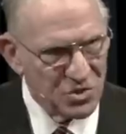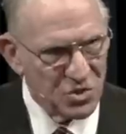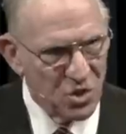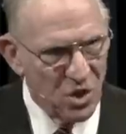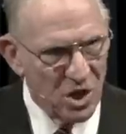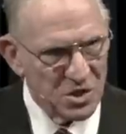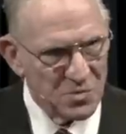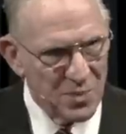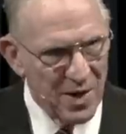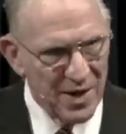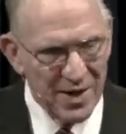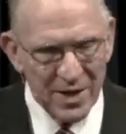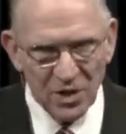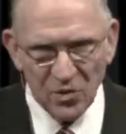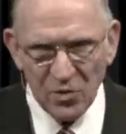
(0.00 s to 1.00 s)
is caused by
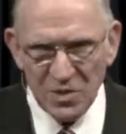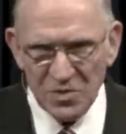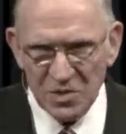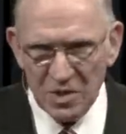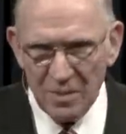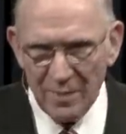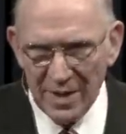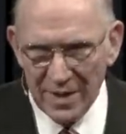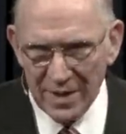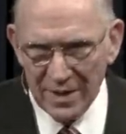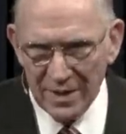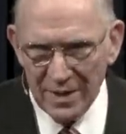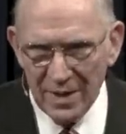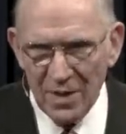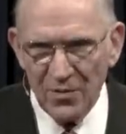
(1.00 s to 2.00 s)
an increase in the
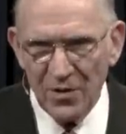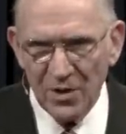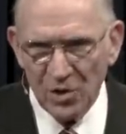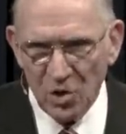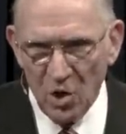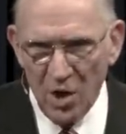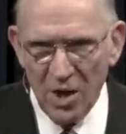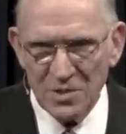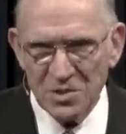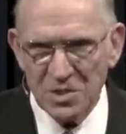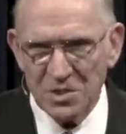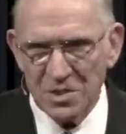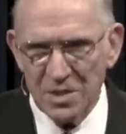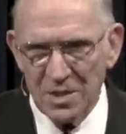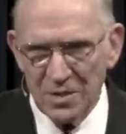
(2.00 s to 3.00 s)
money that
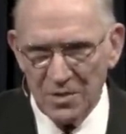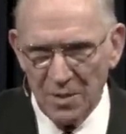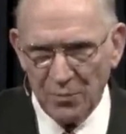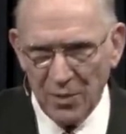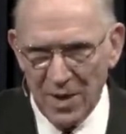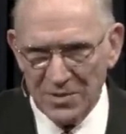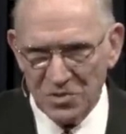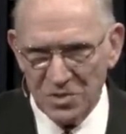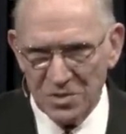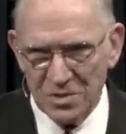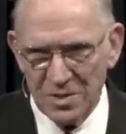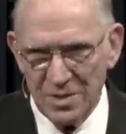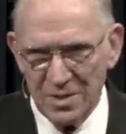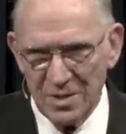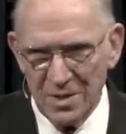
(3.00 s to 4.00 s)
causes the
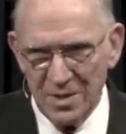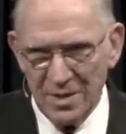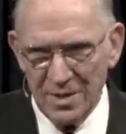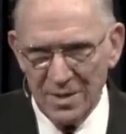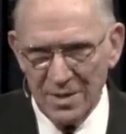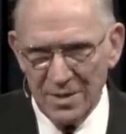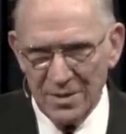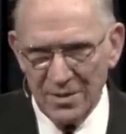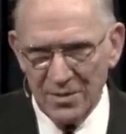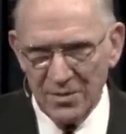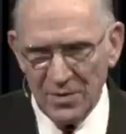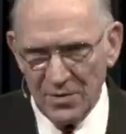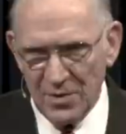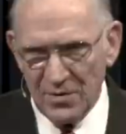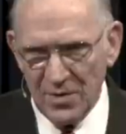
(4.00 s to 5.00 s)
prices.
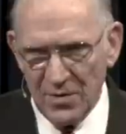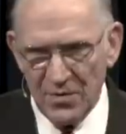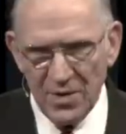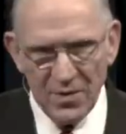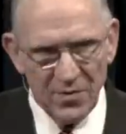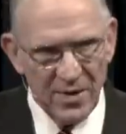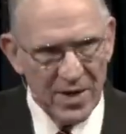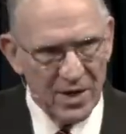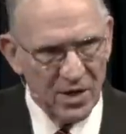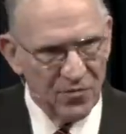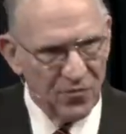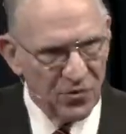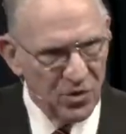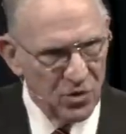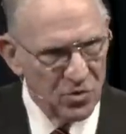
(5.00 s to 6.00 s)
They
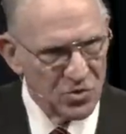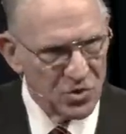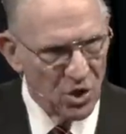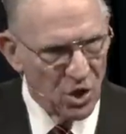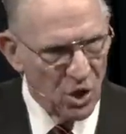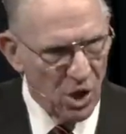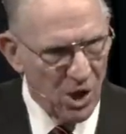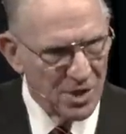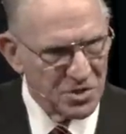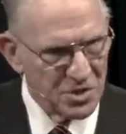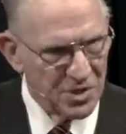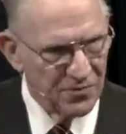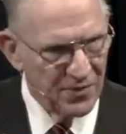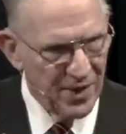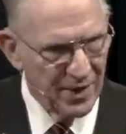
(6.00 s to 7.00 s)
confuse the cause
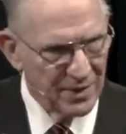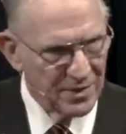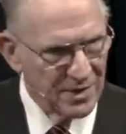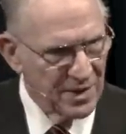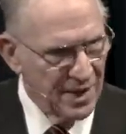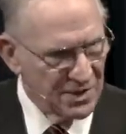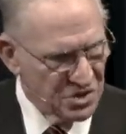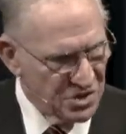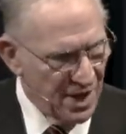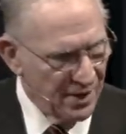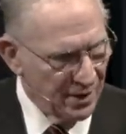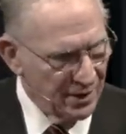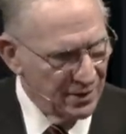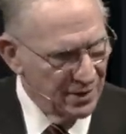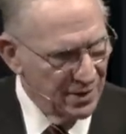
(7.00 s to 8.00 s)
and effect. It's
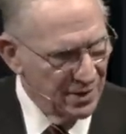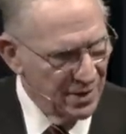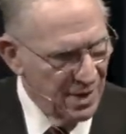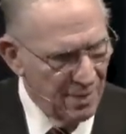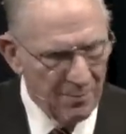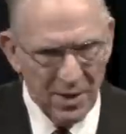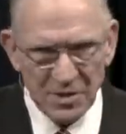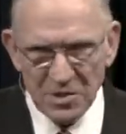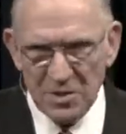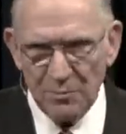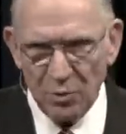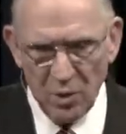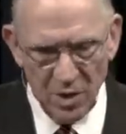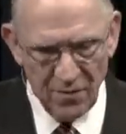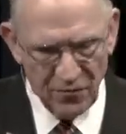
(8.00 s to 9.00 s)
subtle, but it's
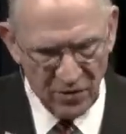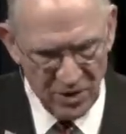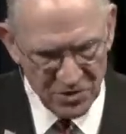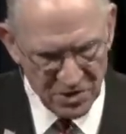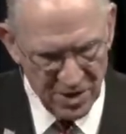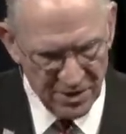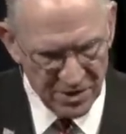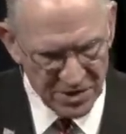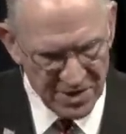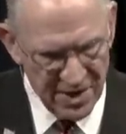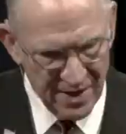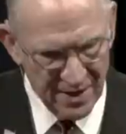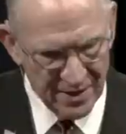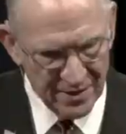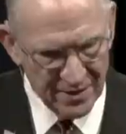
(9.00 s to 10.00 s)
important for us to
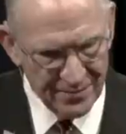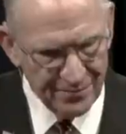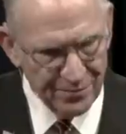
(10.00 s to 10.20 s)
understand.